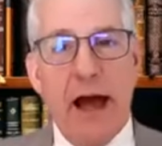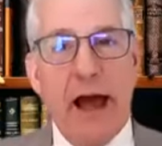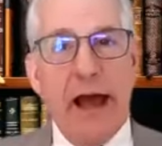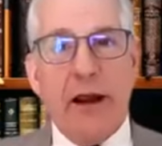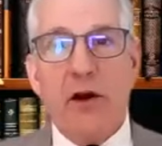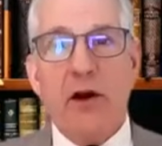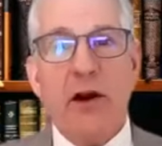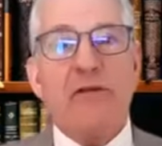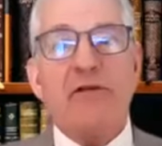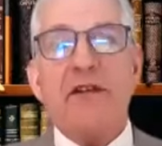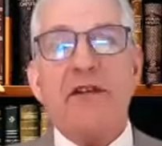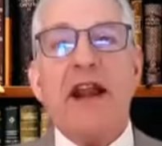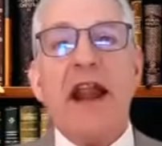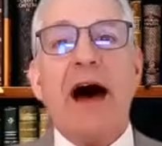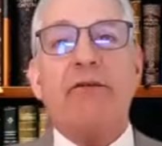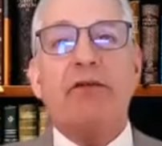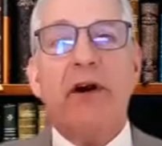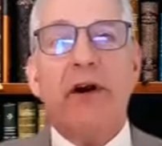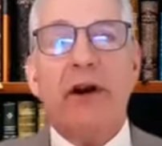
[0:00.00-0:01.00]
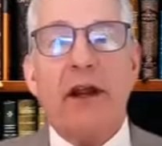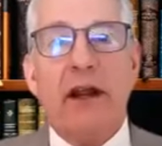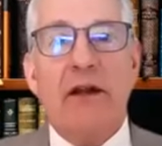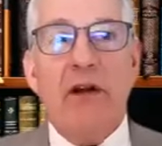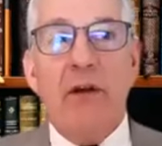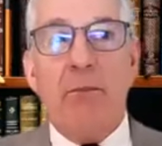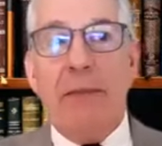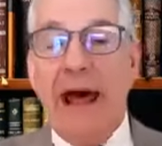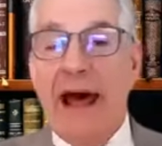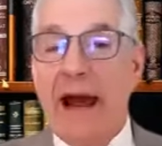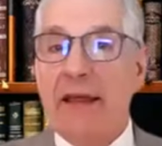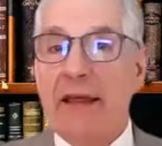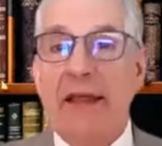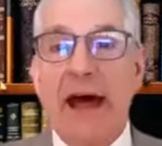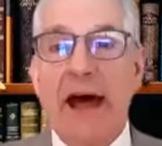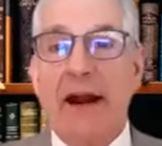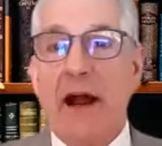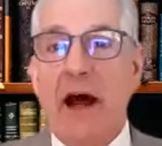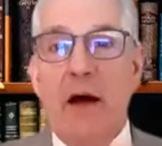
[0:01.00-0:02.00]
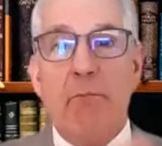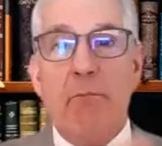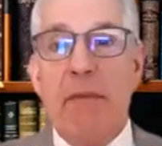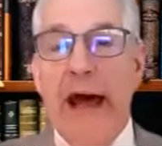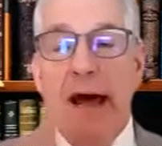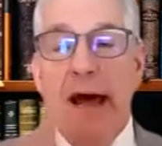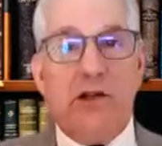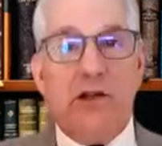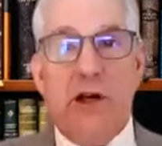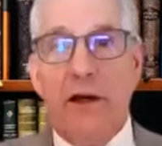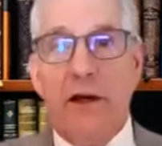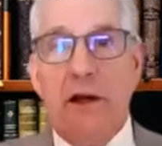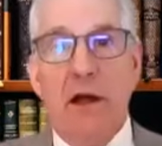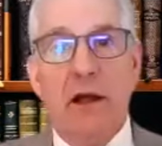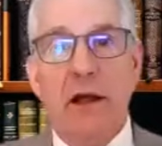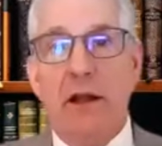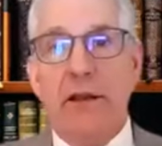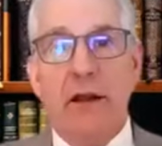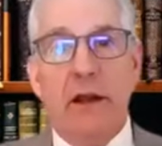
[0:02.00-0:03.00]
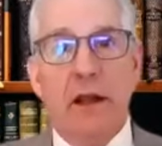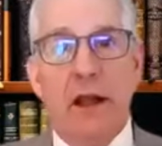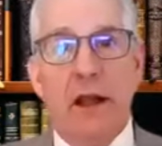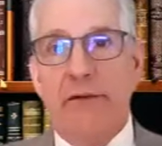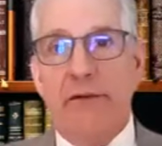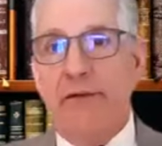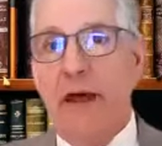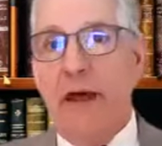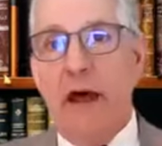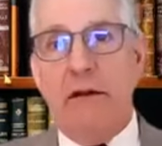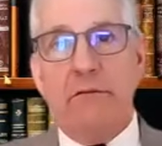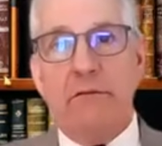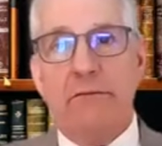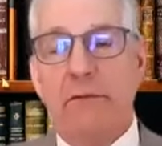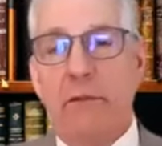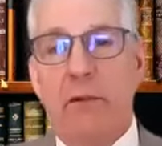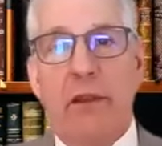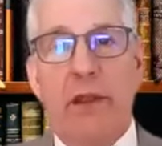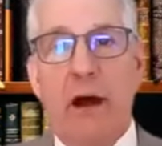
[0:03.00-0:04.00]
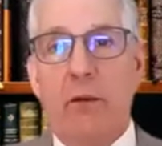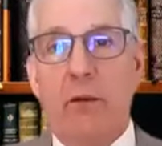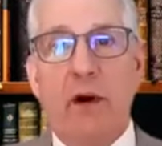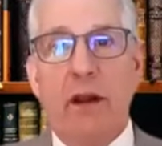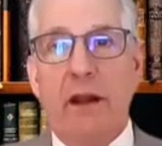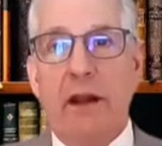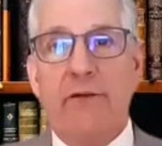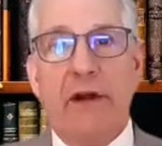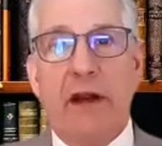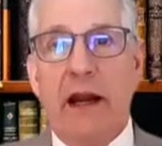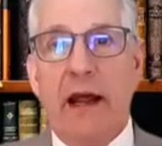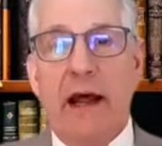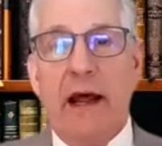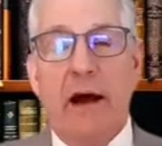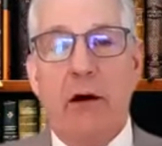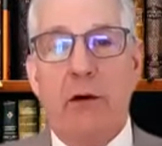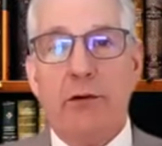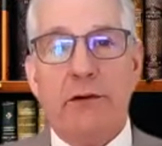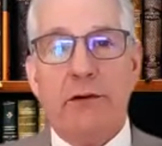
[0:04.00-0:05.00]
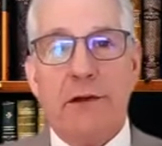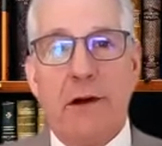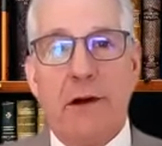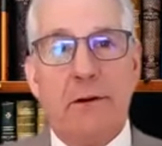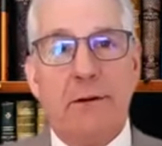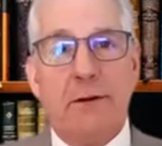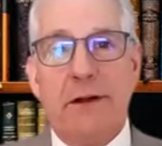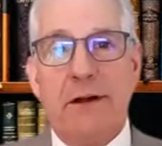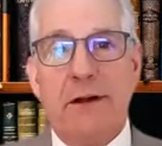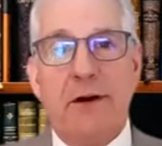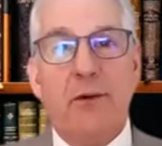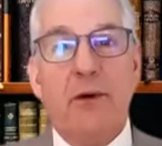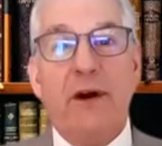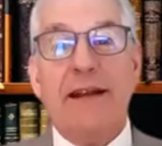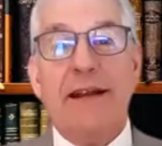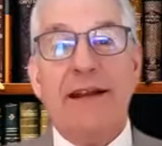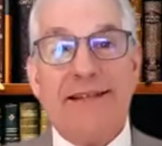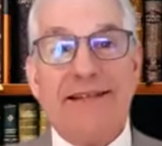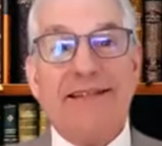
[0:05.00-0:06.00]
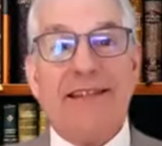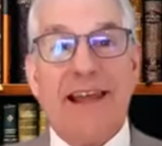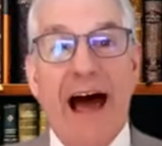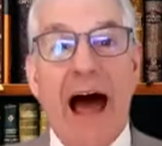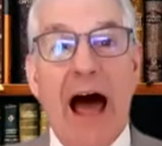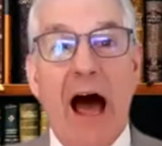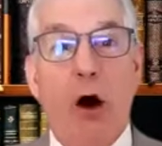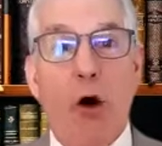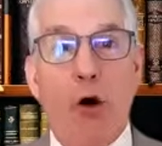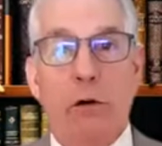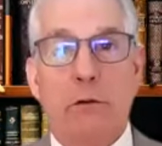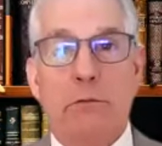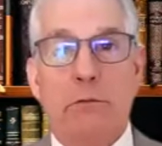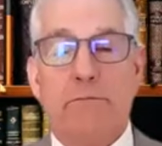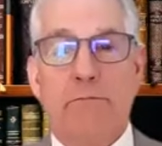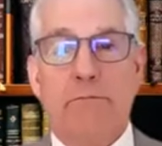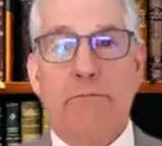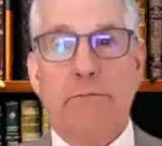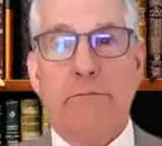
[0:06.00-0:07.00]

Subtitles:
I could have never, even back then, imagined the life that we're living now. So release the how.